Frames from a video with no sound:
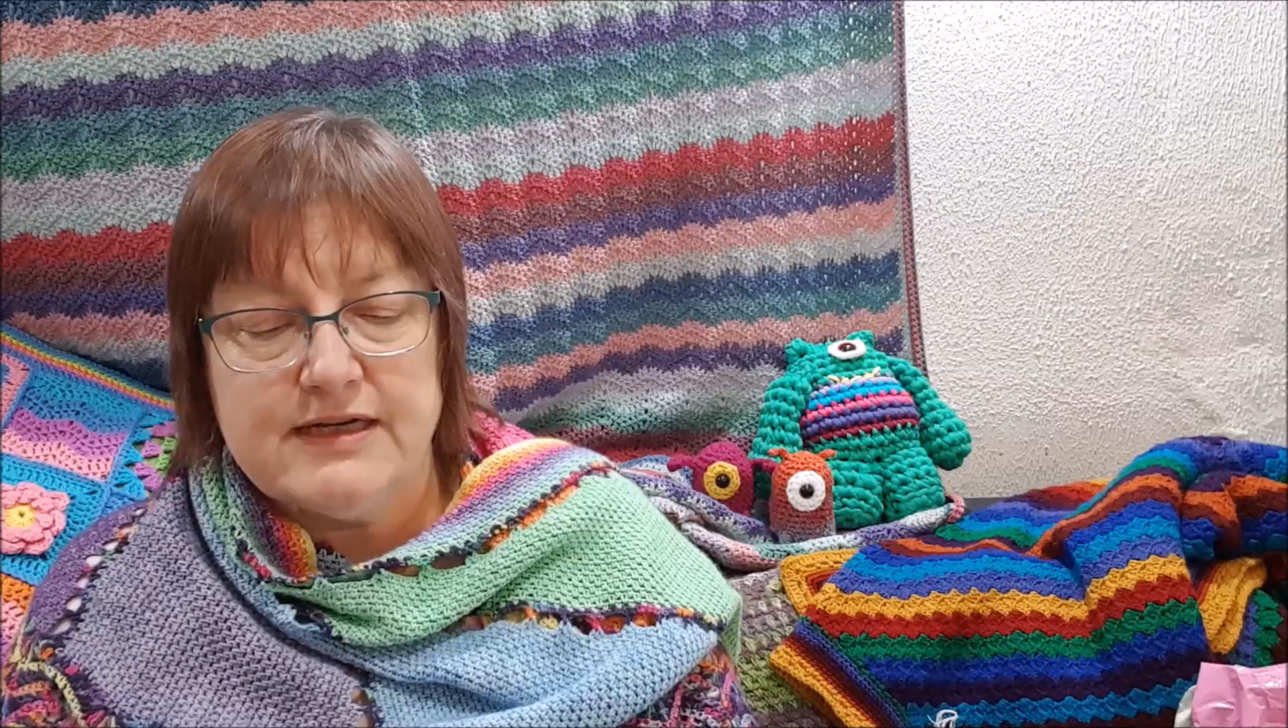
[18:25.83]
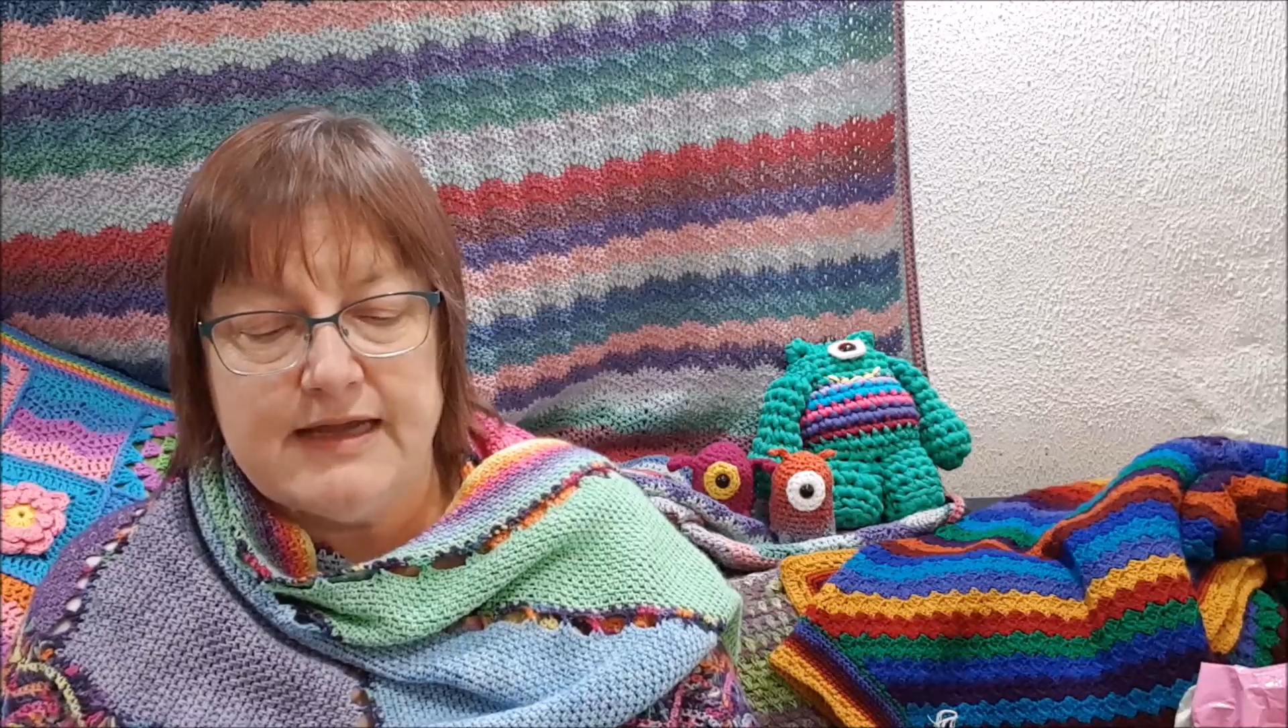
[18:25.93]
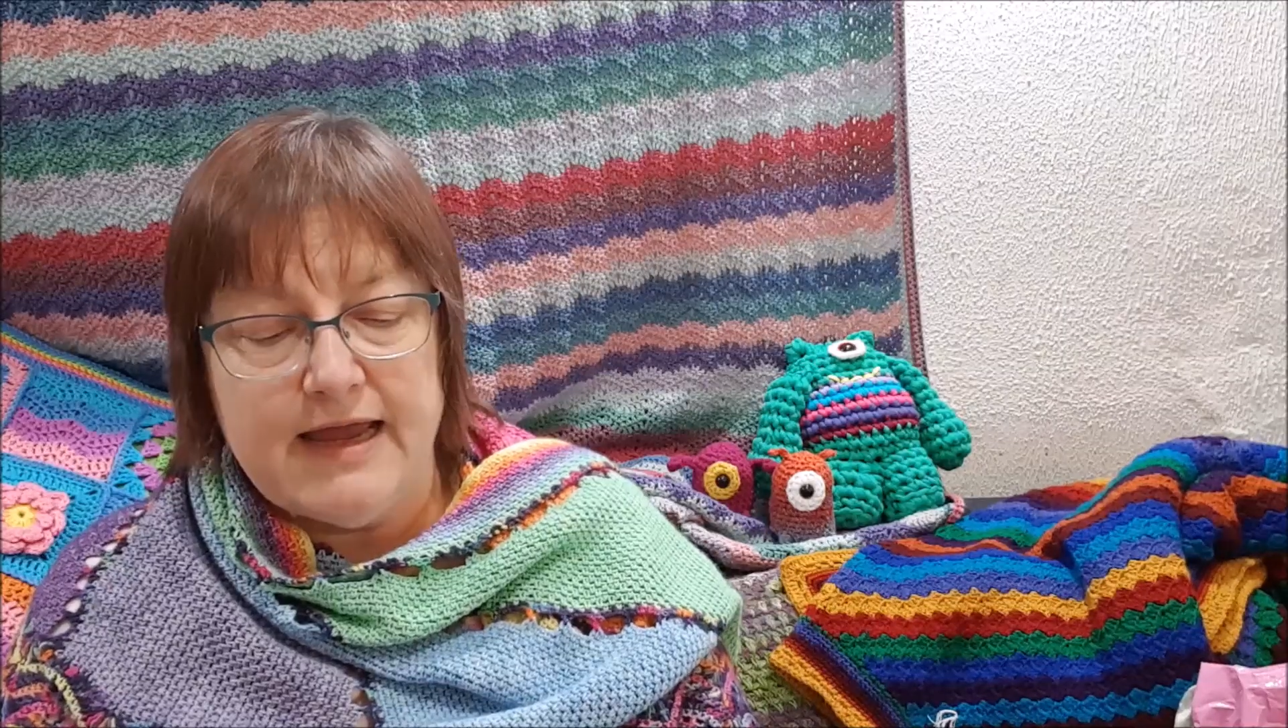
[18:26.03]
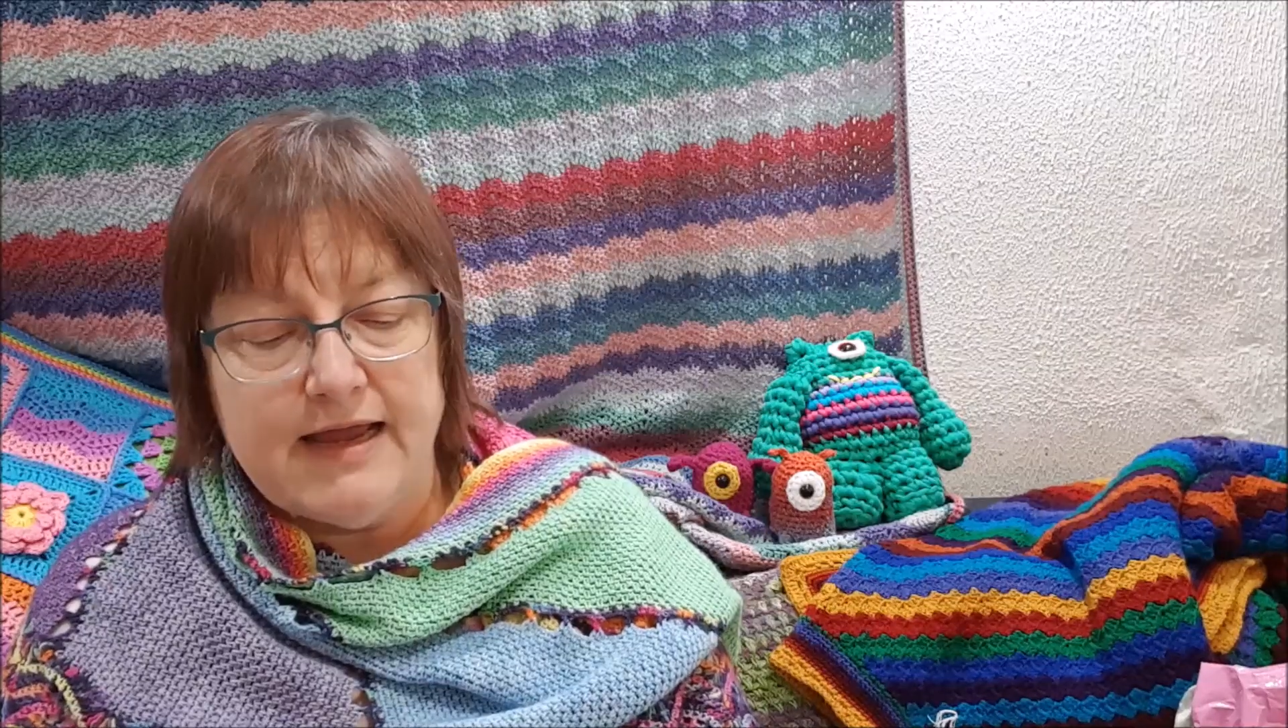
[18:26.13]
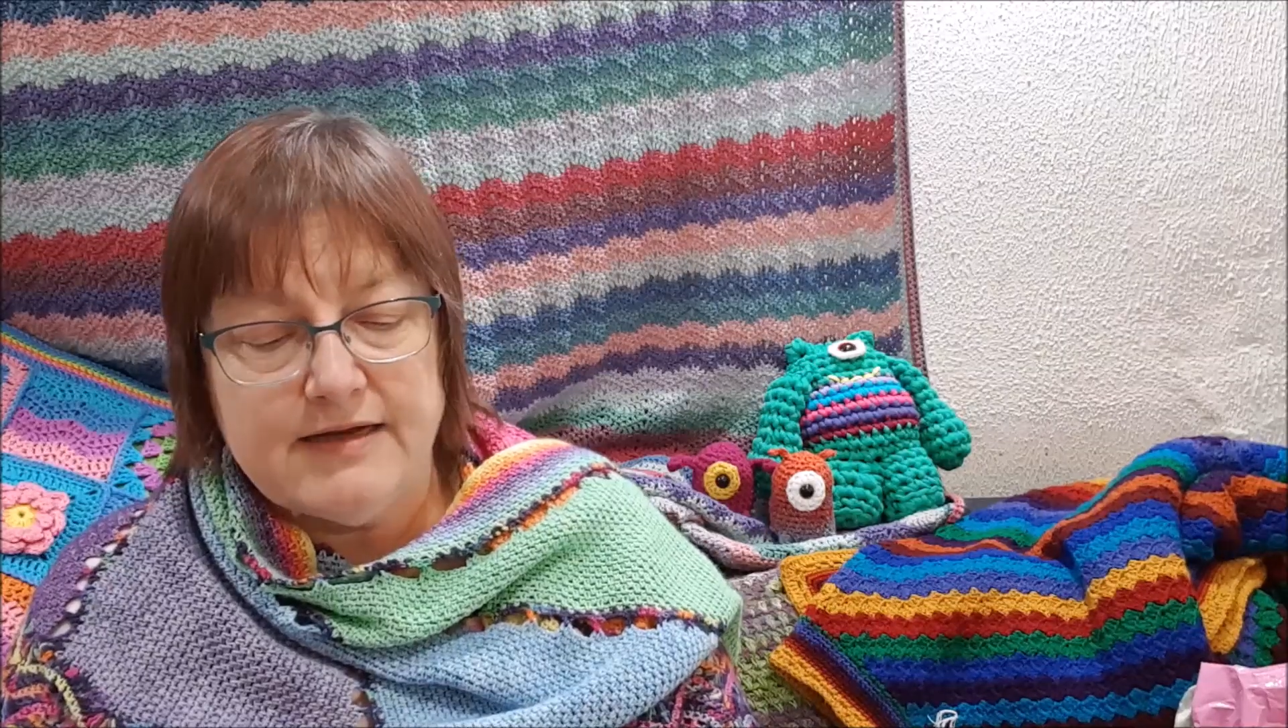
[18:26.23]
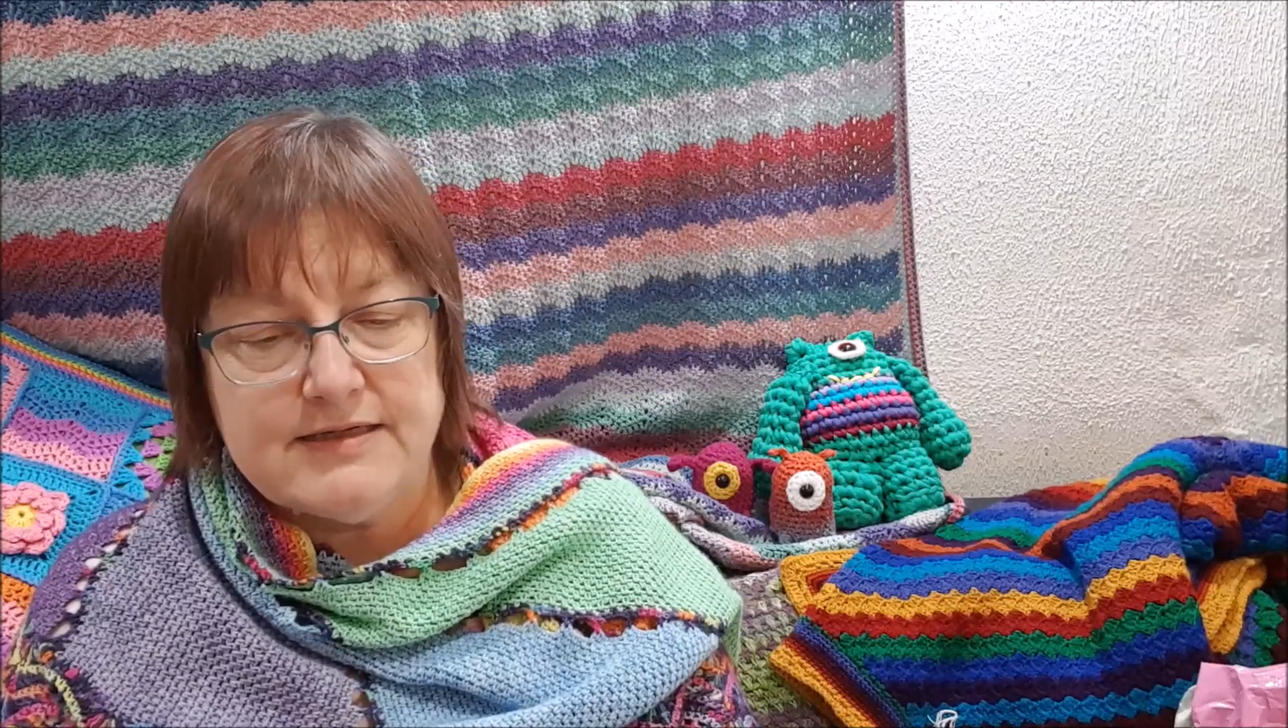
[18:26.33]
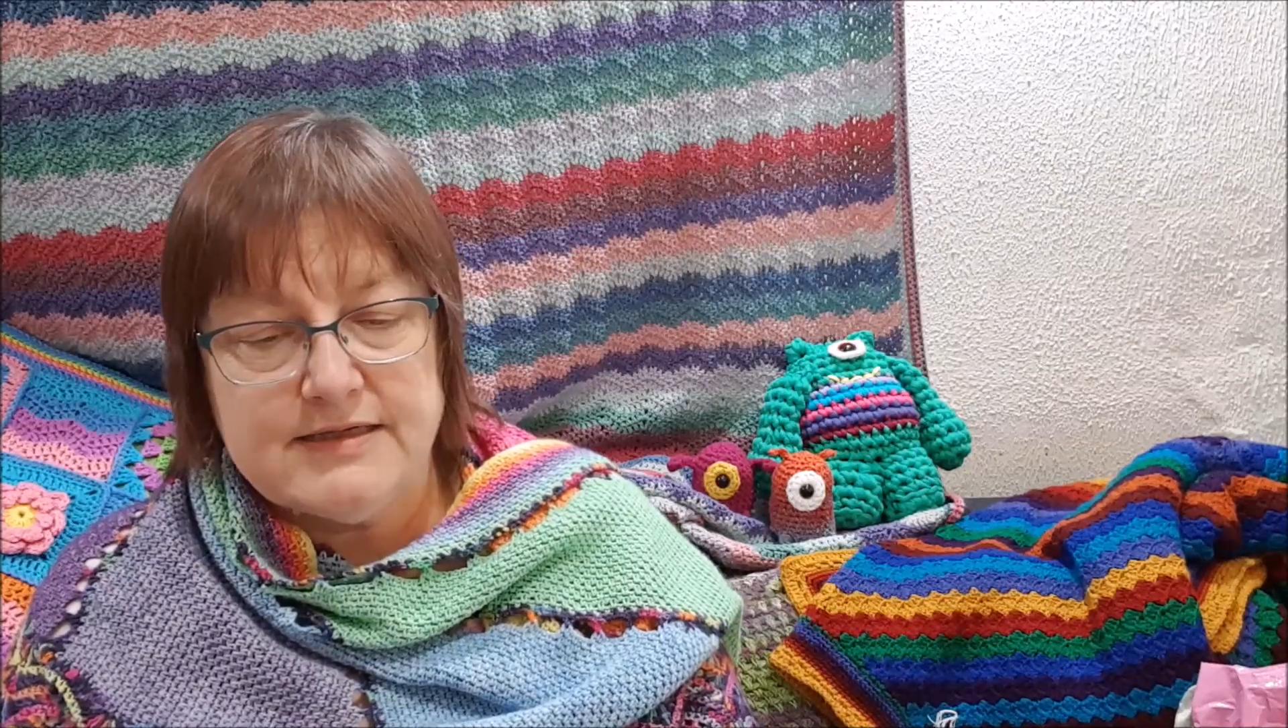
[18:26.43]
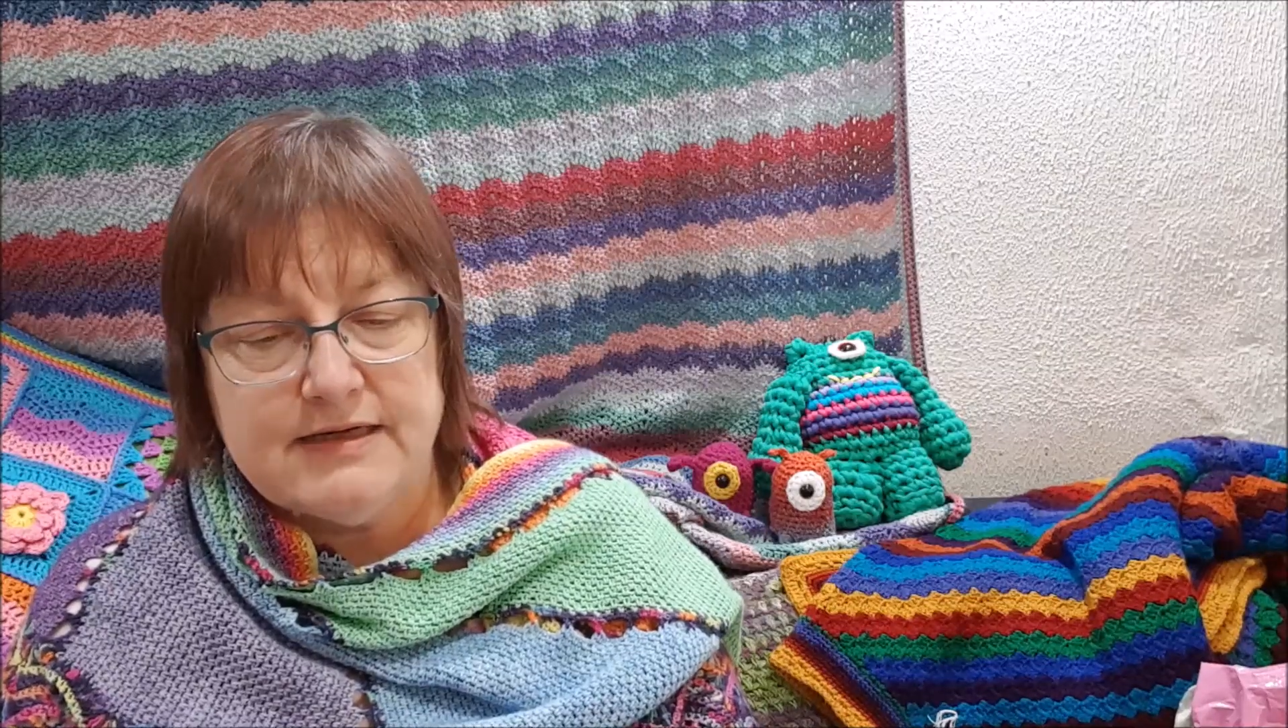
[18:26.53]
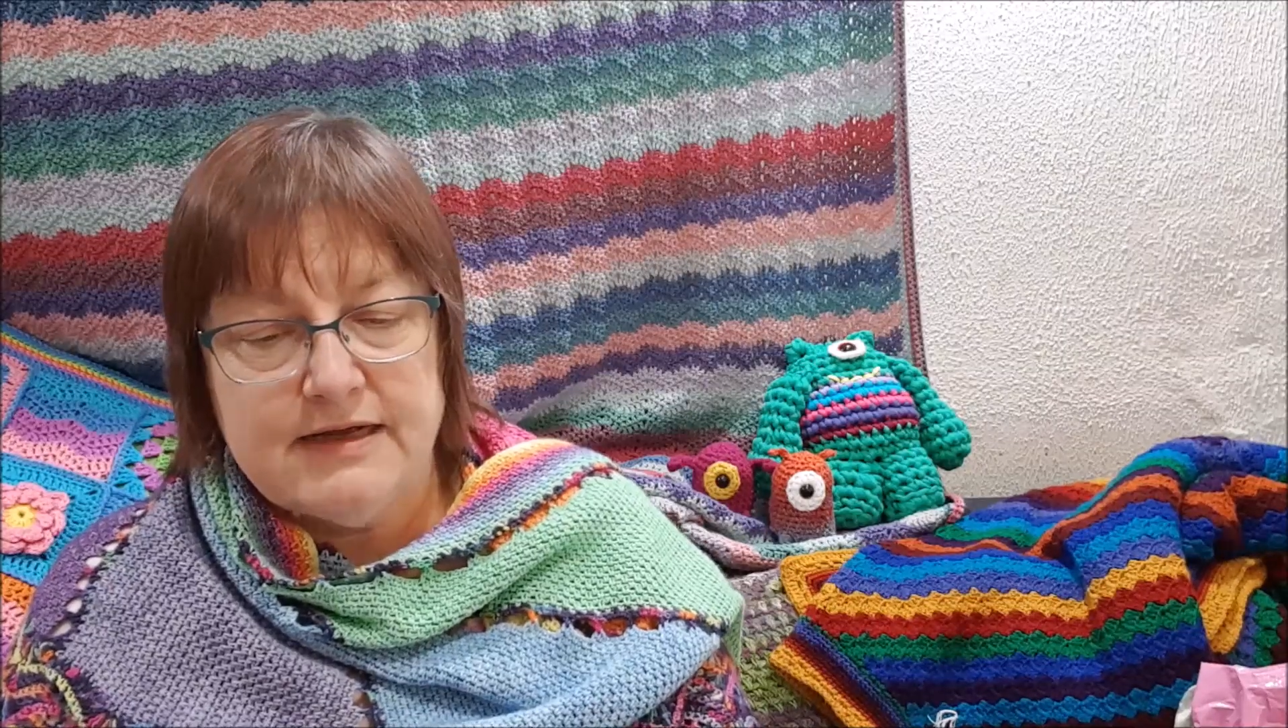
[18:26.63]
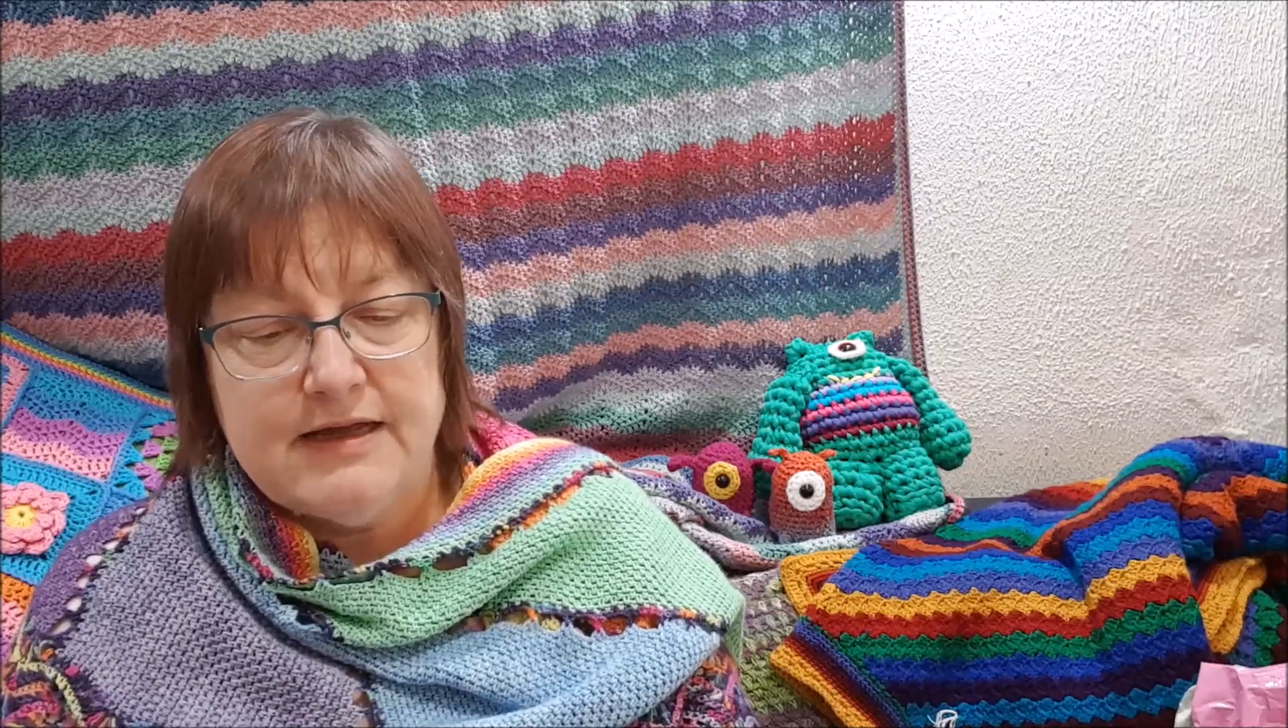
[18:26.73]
get